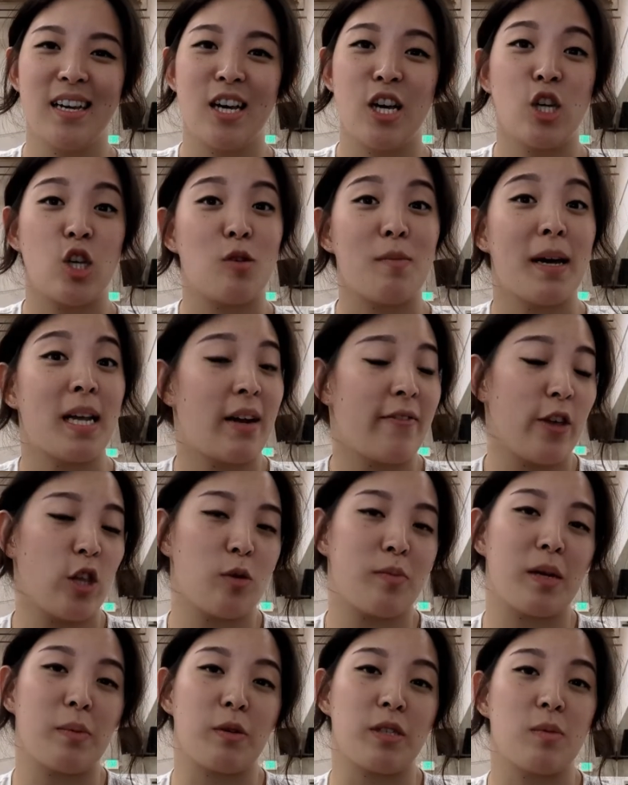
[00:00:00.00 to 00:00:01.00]
You might have other
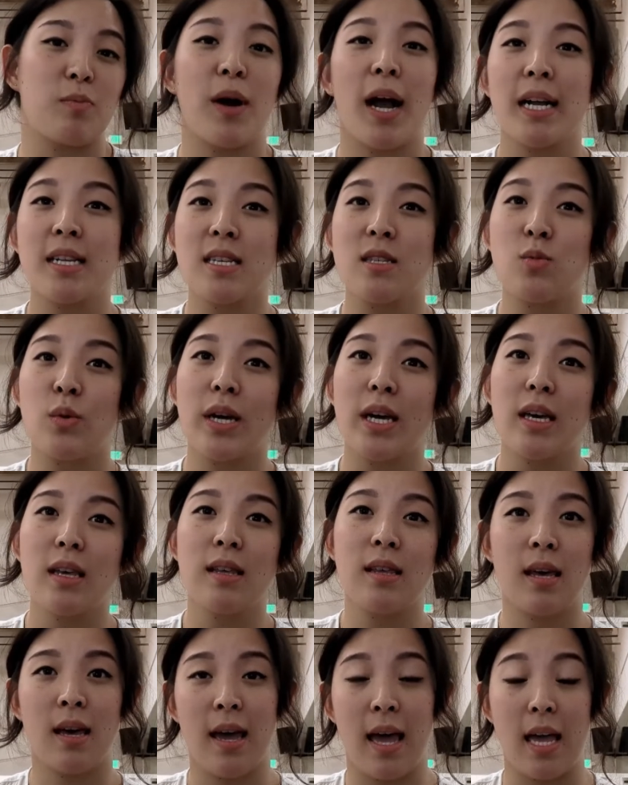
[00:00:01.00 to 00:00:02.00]
people to practice with,
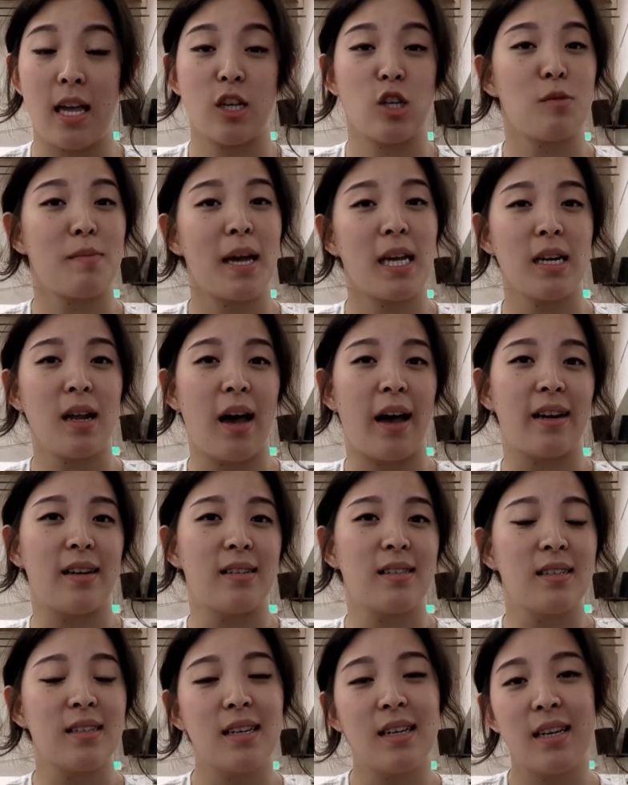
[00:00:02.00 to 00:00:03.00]
and you might not.
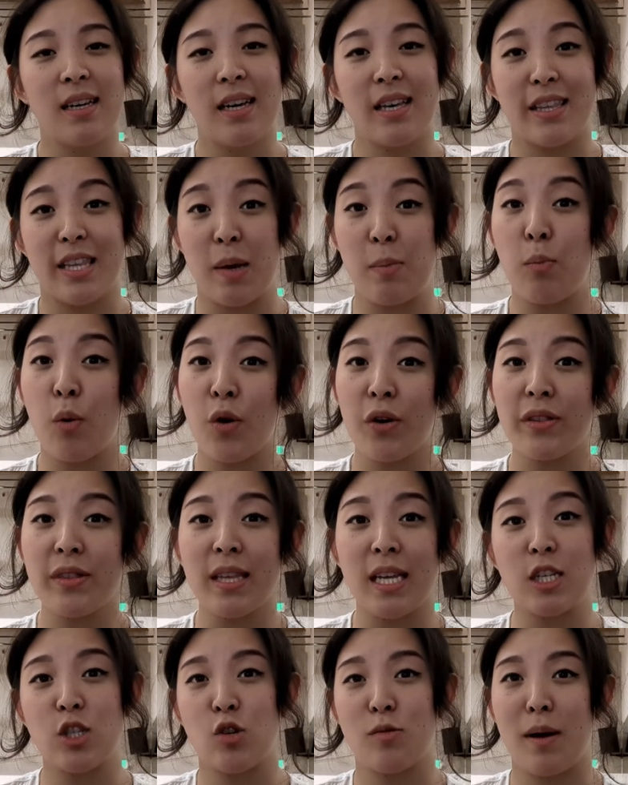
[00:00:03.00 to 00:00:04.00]
The important
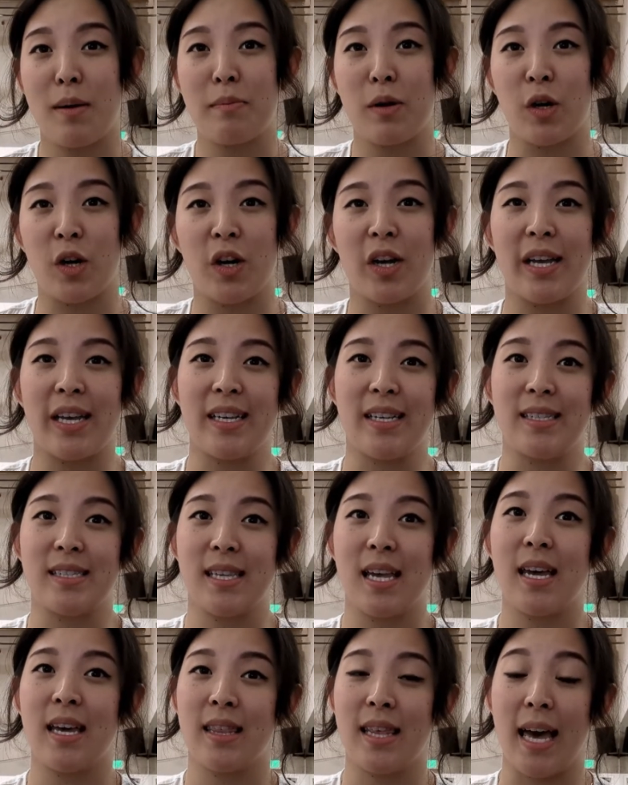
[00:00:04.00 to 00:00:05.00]
thing to remember is
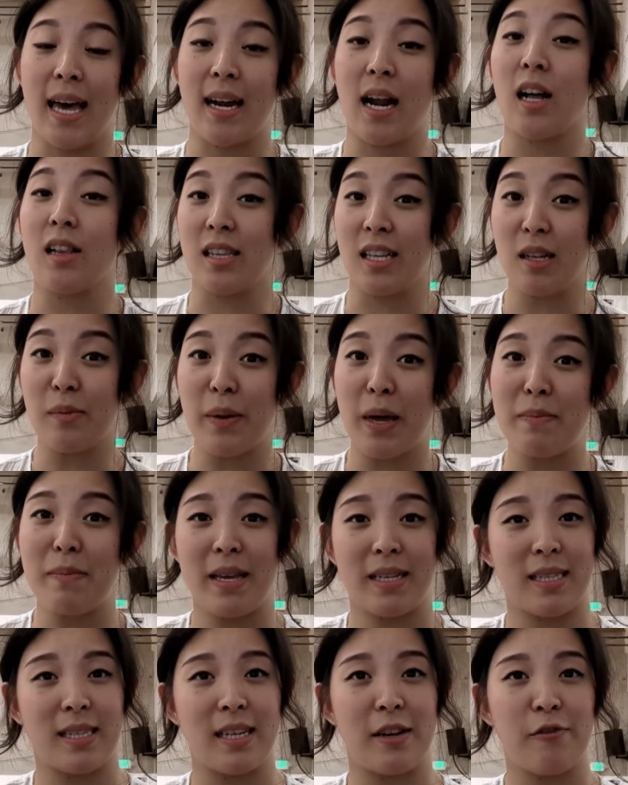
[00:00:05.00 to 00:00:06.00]
that a little bit makes
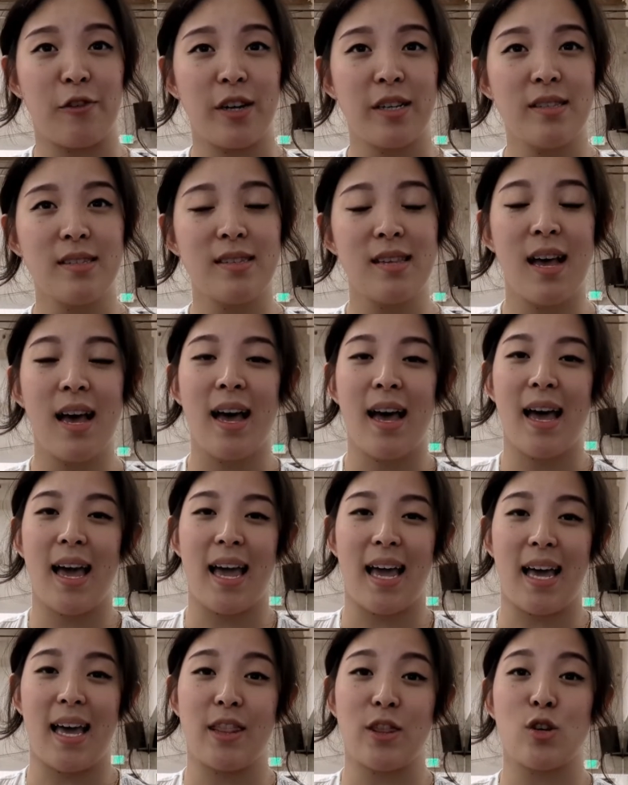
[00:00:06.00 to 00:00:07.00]
a difference,
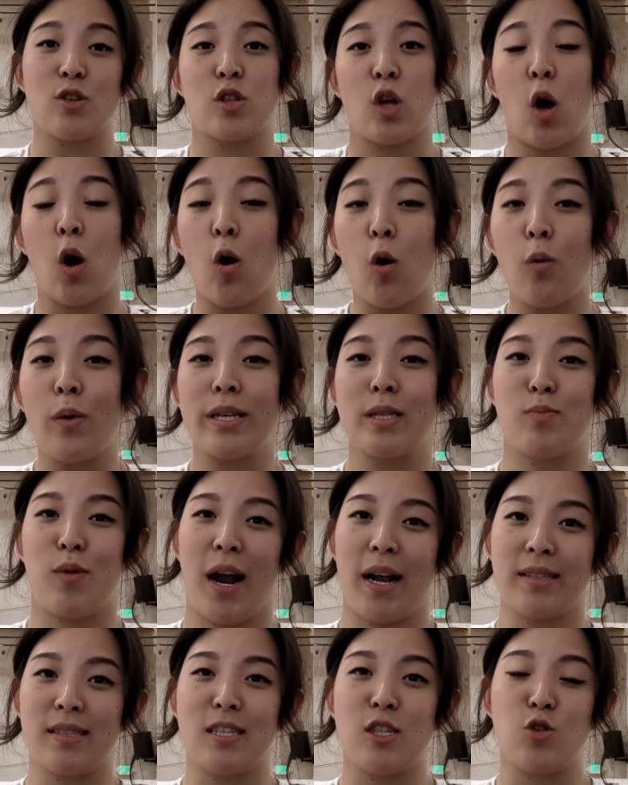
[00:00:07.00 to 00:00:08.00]
and there's always
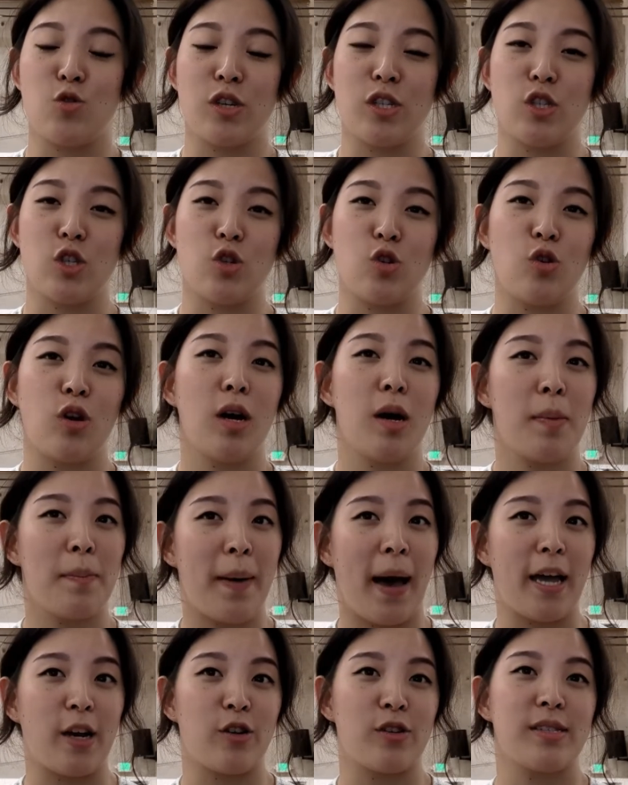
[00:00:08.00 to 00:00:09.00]
practice you can do
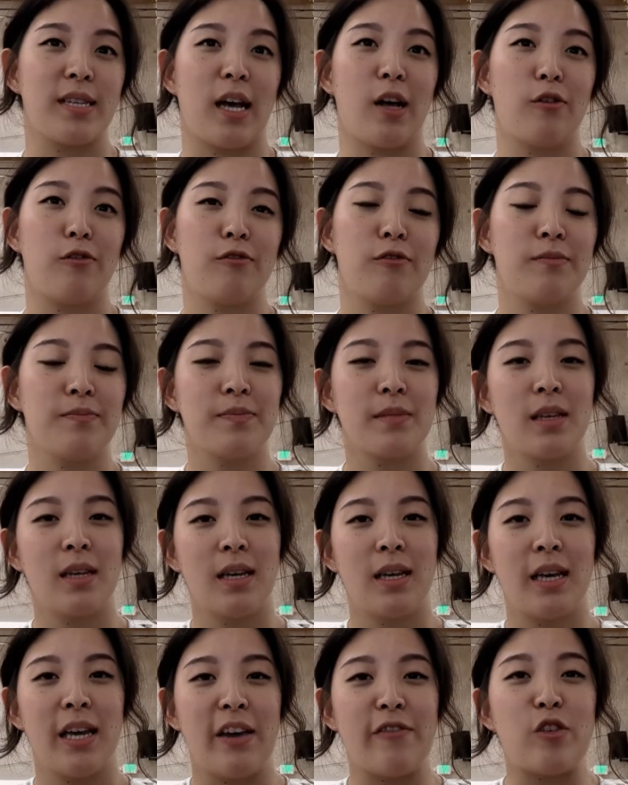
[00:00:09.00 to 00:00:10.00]
by yourself.
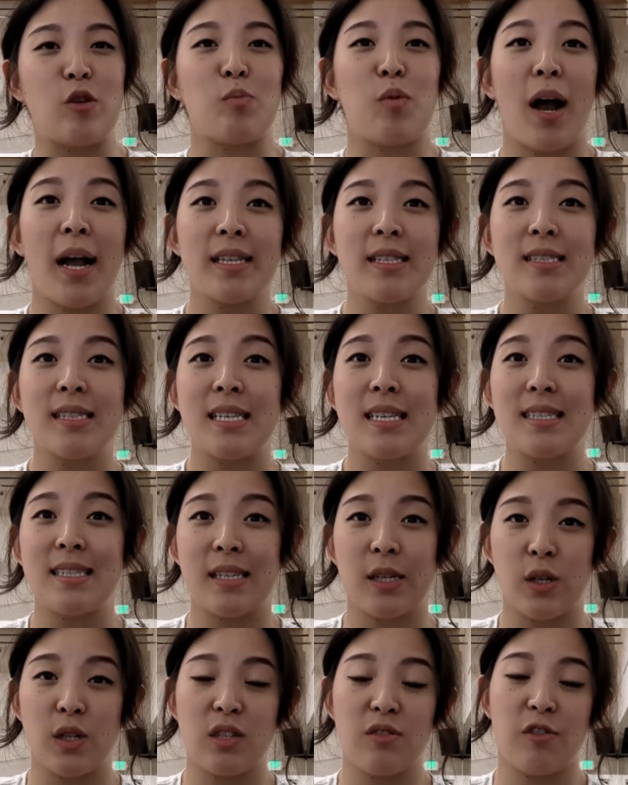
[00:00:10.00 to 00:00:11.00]
If you practice these
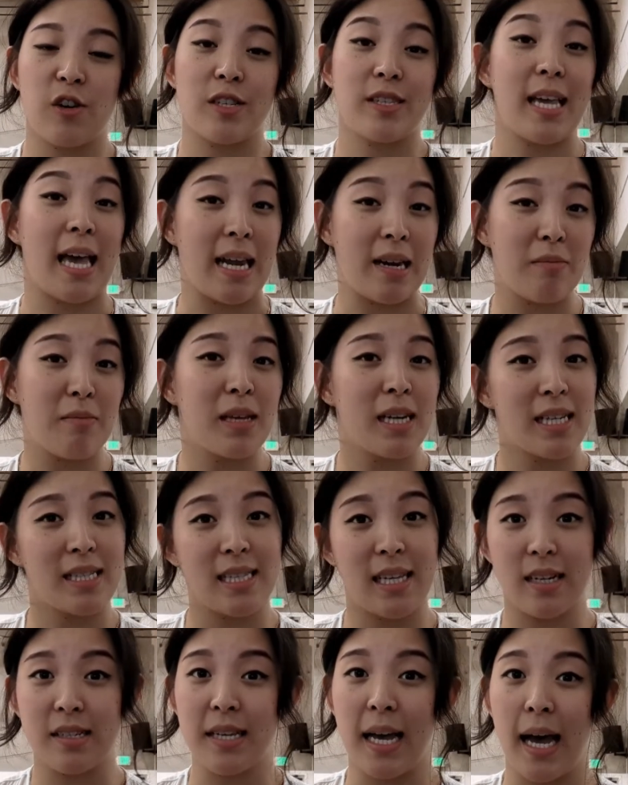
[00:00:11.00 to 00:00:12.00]
skills for 10 minutes at
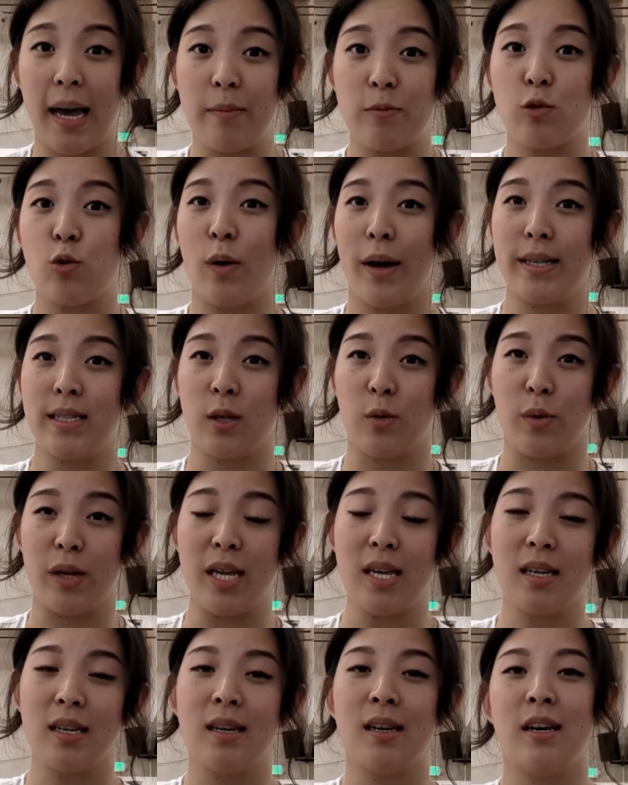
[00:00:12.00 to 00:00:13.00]
a time twice a
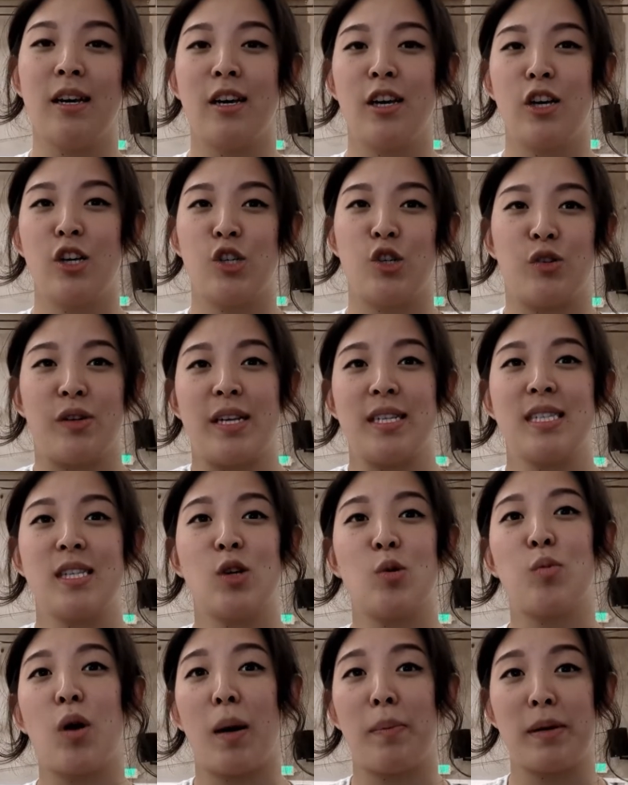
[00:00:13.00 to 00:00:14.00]
week, your dancing will
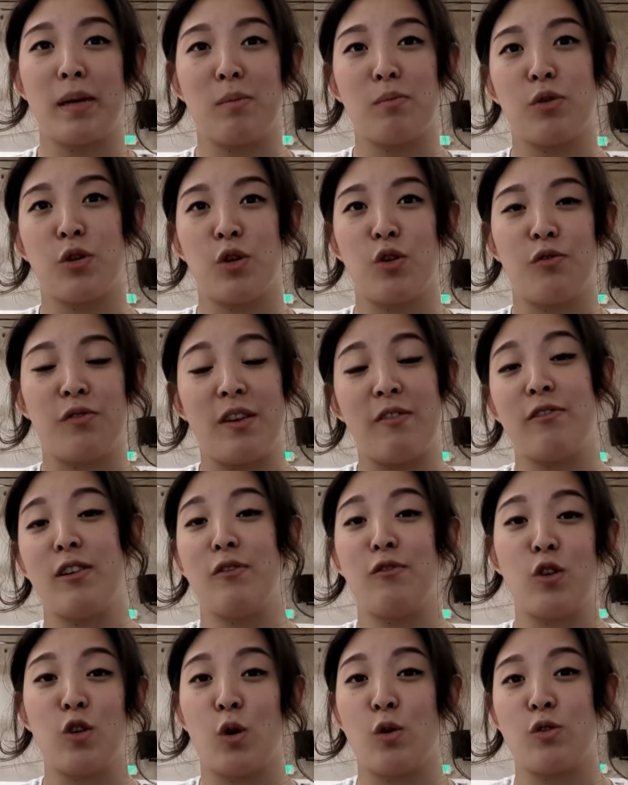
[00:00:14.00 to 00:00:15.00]
probably improve even if
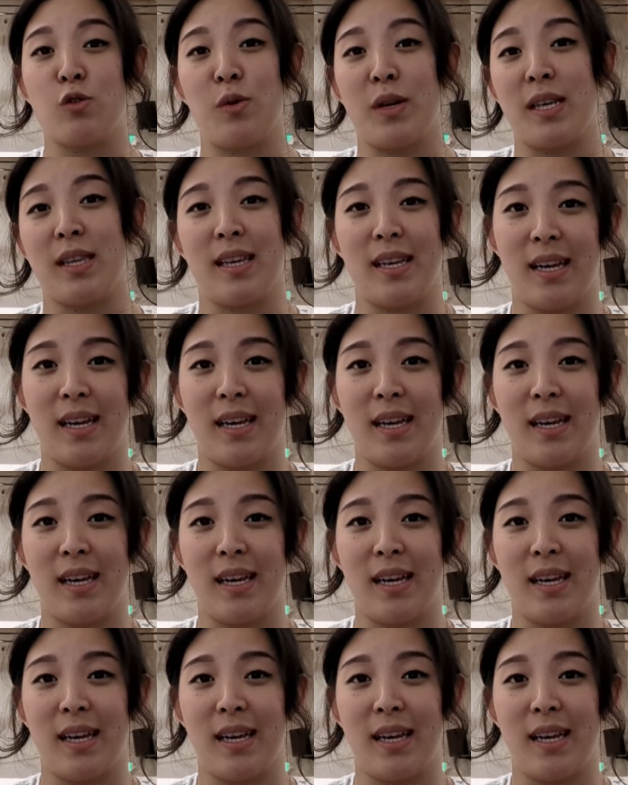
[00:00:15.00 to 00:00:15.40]
you don't do anything